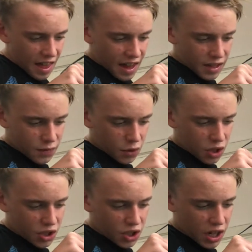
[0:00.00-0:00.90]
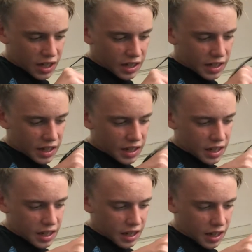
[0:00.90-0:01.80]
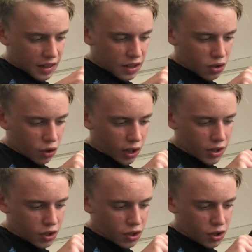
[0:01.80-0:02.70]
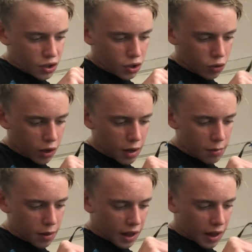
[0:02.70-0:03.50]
end very gently, and then try and just scrape